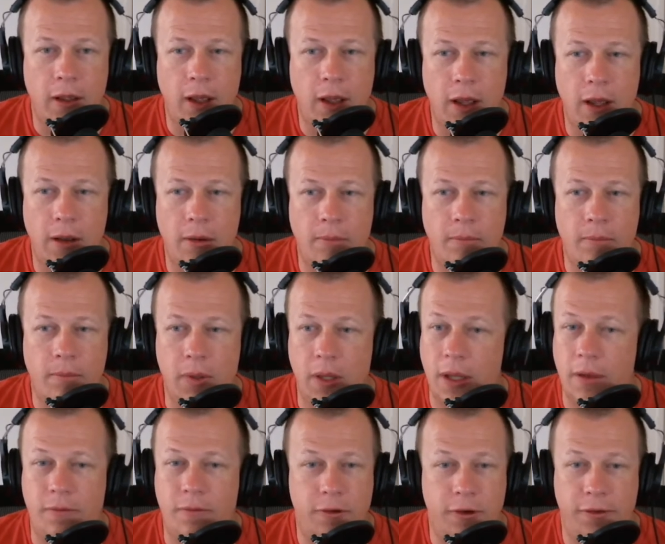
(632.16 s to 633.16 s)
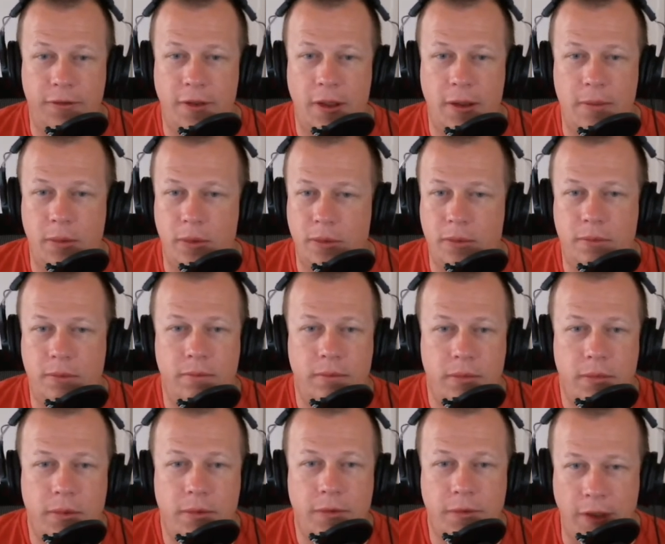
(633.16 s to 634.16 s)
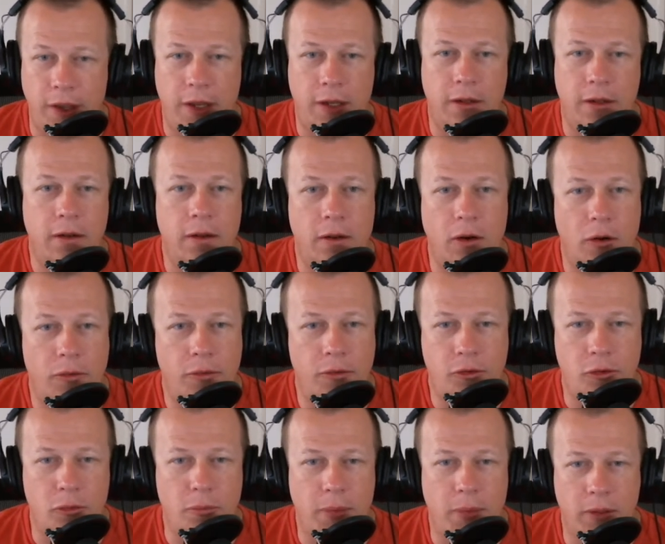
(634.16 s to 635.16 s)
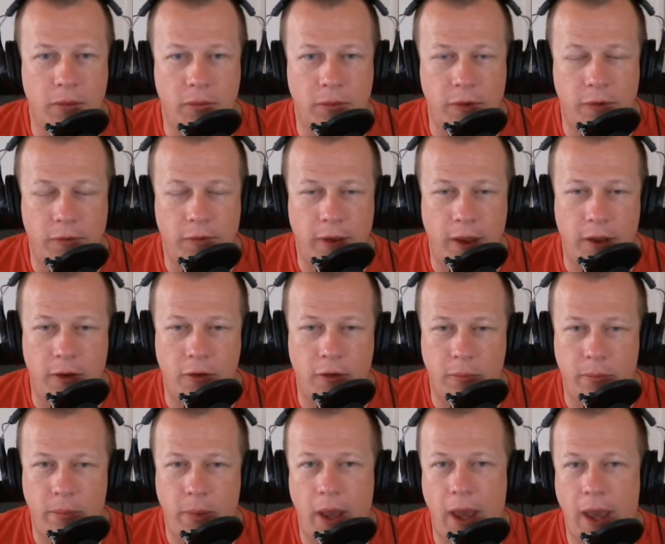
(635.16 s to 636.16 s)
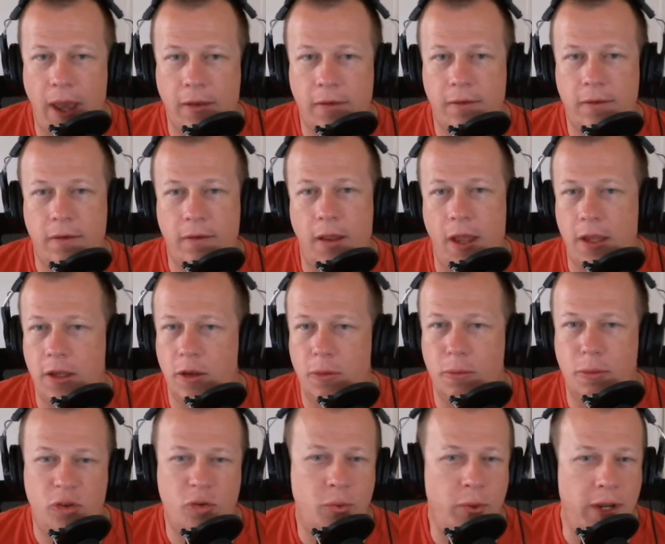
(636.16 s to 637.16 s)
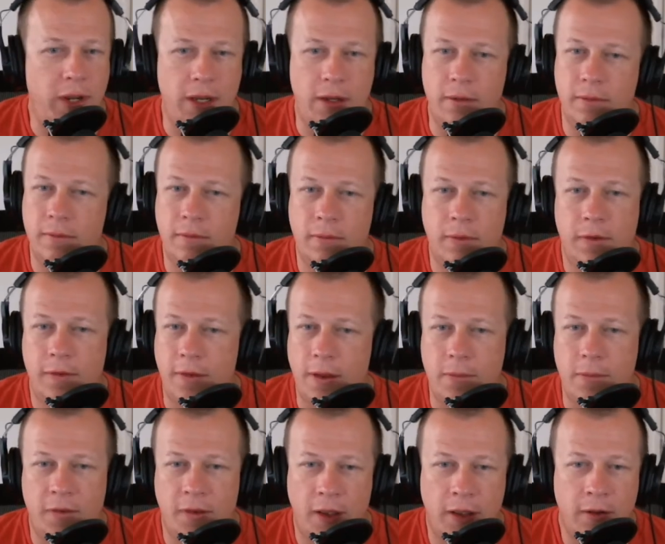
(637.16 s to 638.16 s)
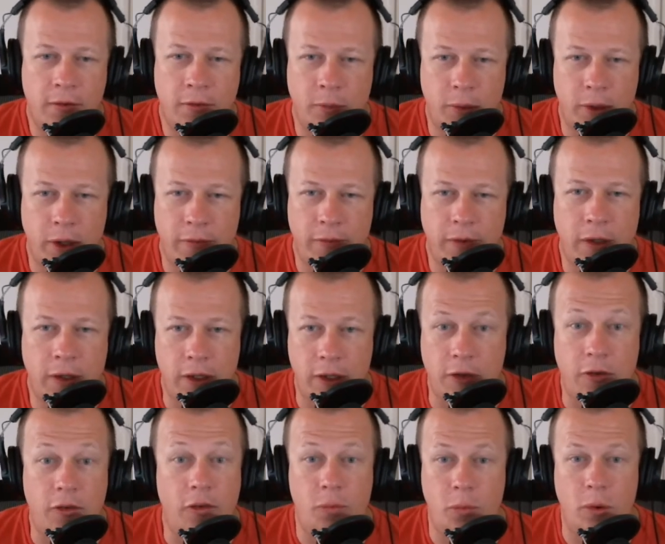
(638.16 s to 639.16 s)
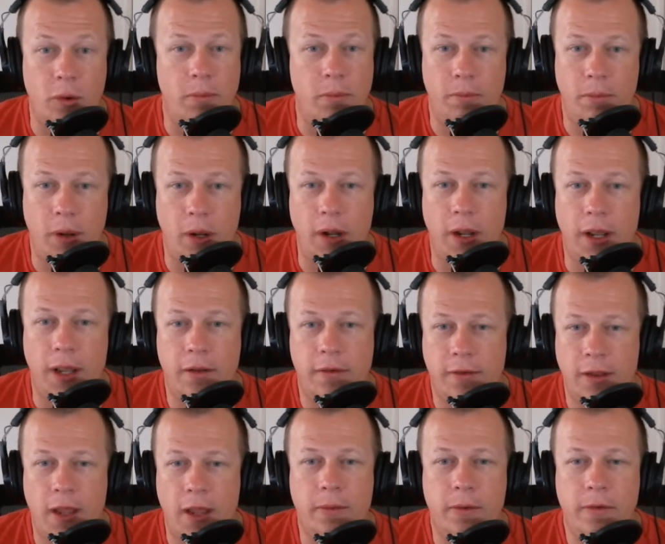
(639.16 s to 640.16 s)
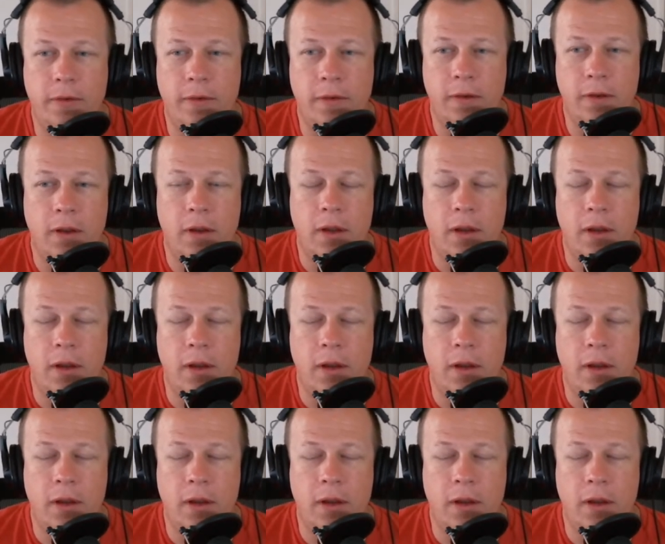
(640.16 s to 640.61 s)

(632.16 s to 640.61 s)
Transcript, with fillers: um, like for example, Zen offers you a bundle discount on packs, and you're between Steam sales or whatever, and you just want to buy tables.